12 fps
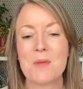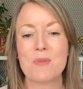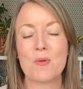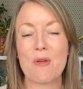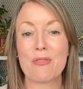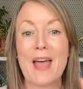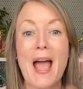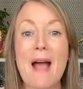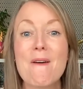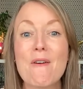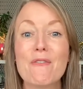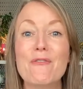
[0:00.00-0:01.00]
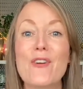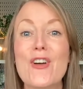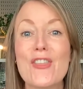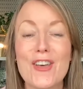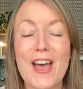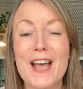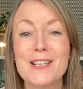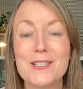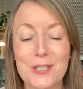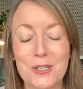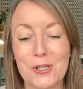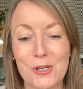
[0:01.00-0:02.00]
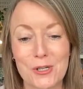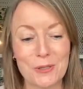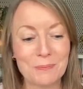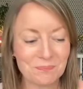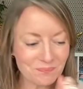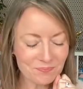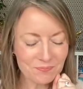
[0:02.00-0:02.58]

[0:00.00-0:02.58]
but without further ado